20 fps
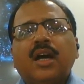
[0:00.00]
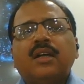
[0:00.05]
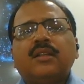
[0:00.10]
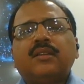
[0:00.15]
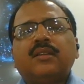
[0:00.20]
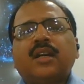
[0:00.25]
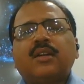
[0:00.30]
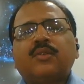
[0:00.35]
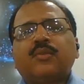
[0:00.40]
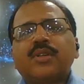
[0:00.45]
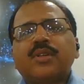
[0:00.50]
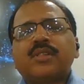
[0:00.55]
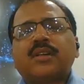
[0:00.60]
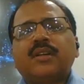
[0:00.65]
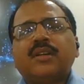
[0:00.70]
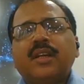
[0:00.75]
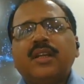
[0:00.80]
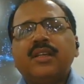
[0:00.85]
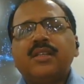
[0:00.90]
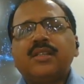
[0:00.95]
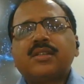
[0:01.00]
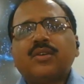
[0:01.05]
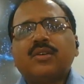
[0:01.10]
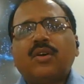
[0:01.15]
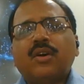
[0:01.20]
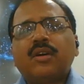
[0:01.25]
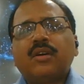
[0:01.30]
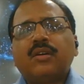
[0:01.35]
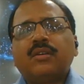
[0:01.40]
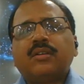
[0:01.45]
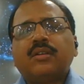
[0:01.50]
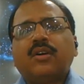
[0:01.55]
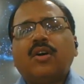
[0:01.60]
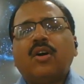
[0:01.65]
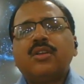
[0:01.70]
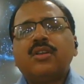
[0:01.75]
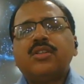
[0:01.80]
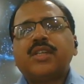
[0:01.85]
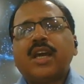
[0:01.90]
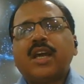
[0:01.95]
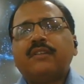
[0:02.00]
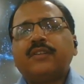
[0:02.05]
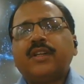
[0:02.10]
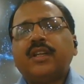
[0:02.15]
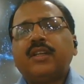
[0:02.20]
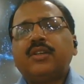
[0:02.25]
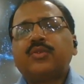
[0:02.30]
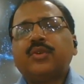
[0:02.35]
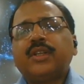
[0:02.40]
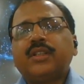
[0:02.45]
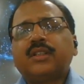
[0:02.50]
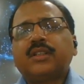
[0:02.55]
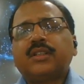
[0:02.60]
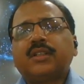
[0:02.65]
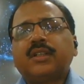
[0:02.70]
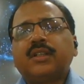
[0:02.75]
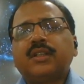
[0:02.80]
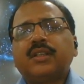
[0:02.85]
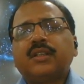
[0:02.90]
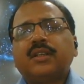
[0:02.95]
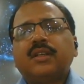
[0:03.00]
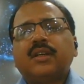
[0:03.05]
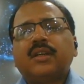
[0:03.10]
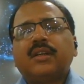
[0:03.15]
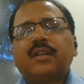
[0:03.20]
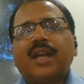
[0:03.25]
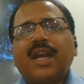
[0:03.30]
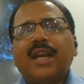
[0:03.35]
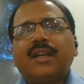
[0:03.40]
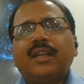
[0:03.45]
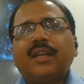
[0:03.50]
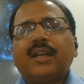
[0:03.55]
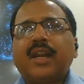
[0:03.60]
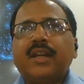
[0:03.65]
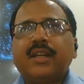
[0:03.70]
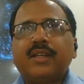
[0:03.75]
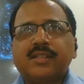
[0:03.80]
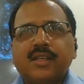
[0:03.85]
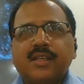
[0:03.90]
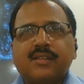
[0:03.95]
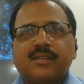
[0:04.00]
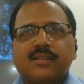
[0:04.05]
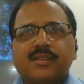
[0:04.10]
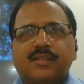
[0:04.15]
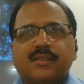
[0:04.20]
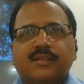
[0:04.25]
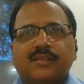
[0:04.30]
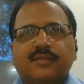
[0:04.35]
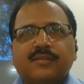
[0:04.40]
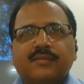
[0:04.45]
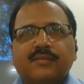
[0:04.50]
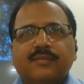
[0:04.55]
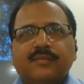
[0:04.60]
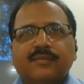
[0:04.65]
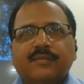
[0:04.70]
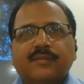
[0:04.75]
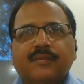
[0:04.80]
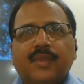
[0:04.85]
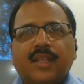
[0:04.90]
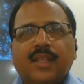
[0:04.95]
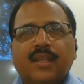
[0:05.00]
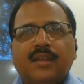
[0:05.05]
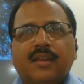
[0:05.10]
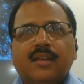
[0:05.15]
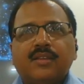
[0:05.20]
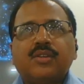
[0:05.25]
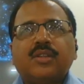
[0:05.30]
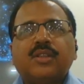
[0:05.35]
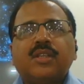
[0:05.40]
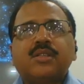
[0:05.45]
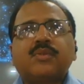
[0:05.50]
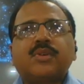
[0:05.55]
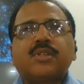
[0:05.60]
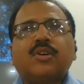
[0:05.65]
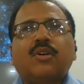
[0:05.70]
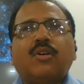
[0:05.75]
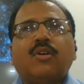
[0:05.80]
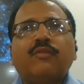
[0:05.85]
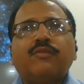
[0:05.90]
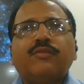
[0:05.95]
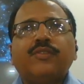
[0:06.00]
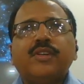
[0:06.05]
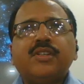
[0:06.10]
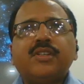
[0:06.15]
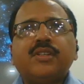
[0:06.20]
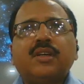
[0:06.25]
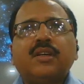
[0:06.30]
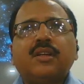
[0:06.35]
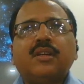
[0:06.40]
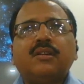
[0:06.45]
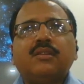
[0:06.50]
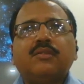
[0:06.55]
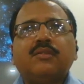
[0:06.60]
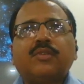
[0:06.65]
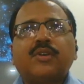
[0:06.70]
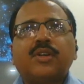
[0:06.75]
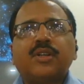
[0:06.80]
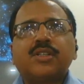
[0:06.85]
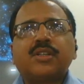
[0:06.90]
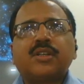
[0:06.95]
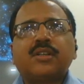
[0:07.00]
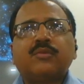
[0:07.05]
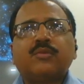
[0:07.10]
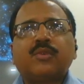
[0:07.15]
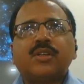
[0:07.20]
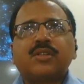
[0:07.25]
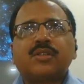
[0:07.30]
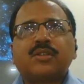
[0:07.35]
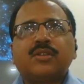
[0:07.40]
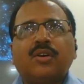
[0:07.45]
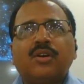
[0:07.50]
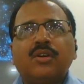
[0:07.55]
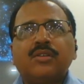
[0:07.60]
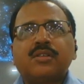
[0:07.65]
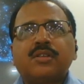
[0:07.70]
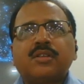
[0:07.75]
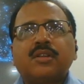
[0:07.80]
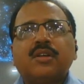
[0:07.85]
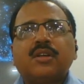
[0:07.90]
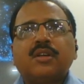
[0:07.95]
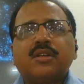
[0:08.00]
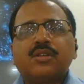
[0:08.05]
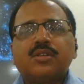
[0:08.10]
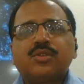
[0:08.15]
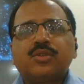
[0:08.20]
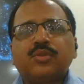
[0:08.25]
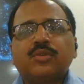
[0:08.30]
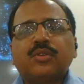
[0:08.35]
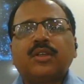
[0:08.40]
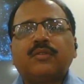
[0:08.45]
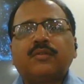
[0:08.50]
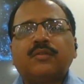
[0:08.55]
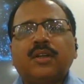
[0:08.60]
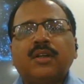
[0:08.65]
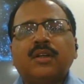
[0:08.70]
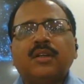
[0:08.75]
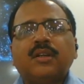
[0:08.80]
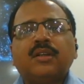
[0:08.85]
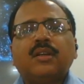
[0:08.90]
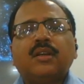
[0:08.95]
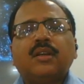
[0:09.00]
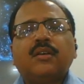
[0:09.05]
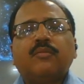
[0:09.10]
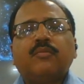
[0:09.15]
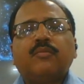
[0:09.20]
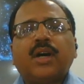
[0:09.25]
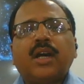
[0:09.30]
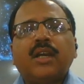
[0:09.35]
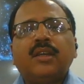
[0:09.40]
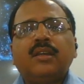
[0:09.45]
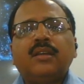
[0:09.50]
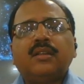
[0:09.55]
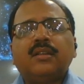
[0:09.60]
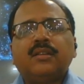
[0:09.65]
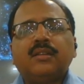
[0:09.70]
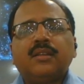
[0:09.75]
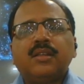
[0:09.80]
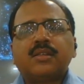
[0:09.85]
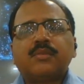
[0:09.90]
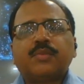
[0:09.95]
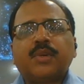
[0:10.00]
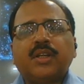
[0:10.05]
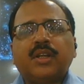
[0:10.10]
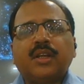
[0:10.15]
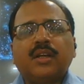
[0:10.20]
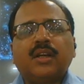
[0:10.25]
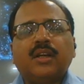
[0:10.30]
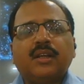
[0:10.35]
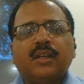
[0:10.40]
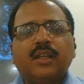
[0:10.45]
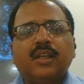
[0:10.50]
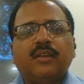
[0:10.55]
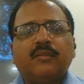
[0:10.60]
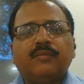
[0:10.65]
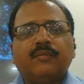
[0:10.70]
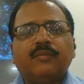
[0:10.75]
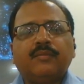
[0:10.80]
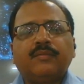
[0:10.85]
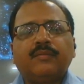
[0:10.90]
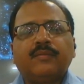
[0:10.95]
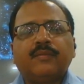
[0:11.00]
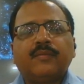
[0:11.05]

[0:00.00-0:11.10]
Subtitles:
and that was released on January 23rd, 1996. So this was an official version was launched to the world by this particular team.